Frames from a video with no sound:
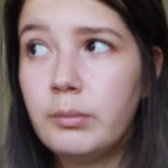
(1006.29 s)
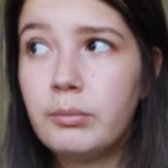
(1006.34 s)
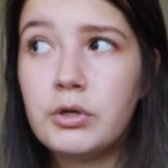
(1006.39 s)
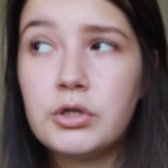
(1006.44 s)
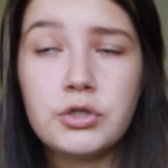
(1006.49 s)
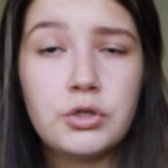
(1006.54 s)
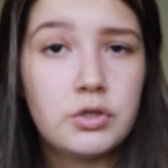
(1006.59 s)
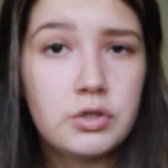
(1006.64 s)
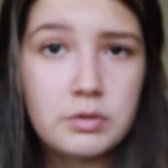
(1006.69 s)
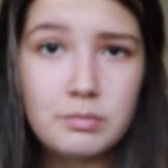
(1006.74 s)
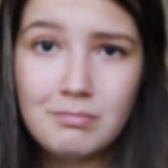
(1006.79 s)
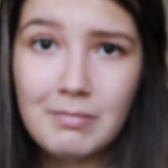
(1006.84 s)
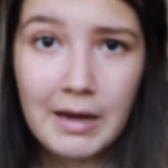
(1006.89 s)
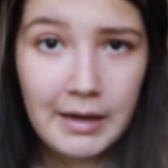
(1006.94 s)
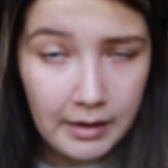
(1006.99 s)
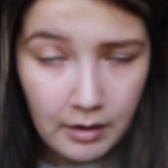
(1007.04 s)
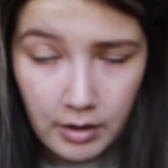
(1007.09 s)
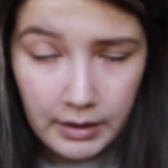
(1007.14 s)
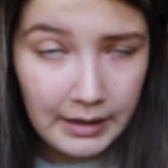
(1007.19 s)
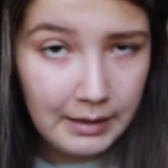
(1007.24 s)
I'm pretty sure there's
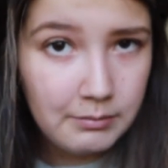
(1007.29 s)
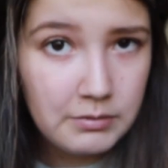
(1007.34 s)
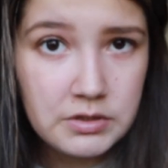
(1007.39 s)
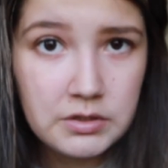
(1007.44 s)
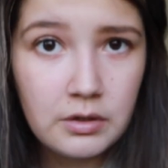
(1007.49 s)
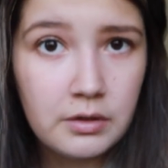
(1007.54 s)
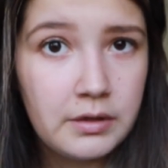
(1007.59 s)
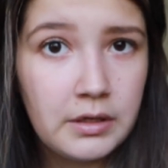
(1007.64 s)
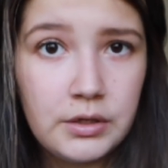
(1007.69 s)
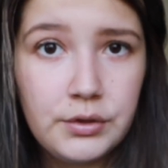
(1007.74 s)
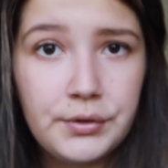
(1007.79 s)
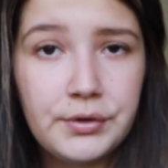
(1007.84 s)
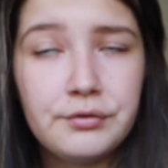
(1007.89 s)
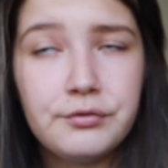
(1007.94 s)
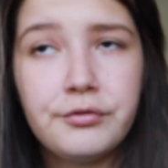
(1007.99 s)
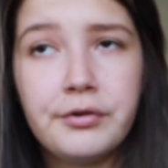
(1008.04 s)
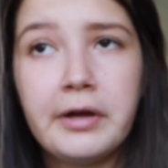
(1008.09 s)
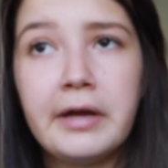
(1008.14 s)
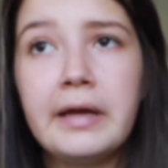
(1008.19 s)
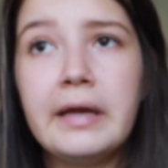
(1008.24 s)
many on Amazon that you
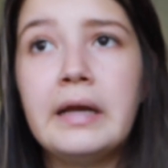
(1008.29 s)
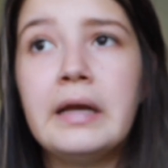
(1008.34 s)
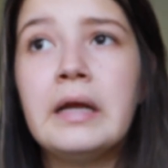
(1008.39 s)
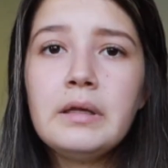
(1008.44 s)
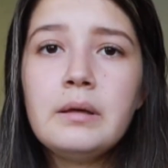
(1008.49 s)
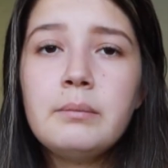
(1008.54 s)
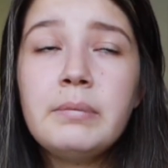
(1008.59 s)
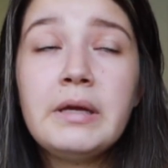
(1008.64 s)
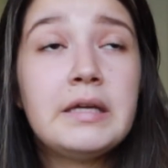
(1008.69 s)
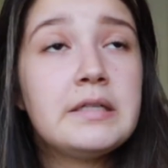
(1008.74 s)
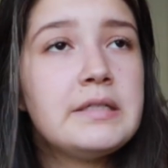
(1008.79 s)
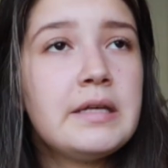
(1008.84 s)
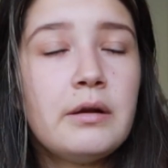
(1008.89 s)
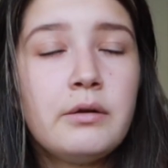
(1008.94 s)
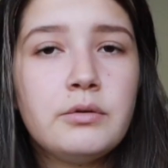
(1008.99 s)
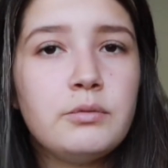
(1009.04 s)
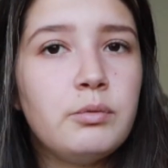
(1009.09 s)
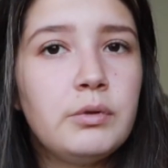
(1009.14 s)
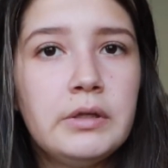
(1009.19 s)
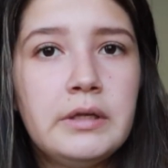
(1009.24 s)
can find, because
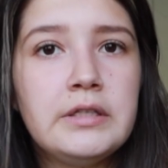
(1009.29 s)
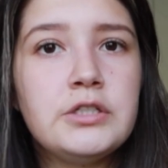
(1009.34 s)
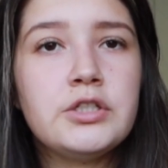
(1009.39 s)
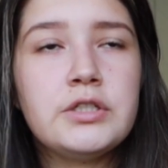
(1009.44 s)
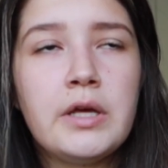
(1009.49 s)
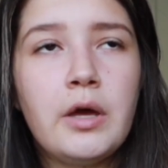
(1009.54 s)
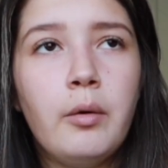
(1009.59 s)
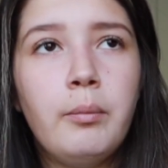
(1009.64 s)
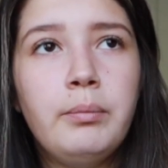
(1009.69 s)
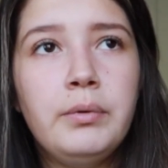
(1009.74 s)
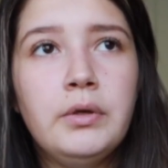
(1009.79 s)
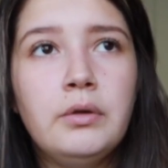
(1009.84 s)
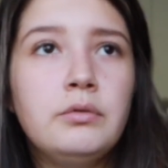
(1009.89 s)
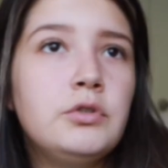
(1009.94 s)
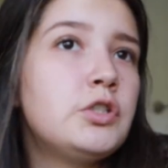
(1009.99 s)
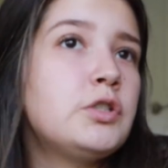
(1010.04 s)
that would really just help you.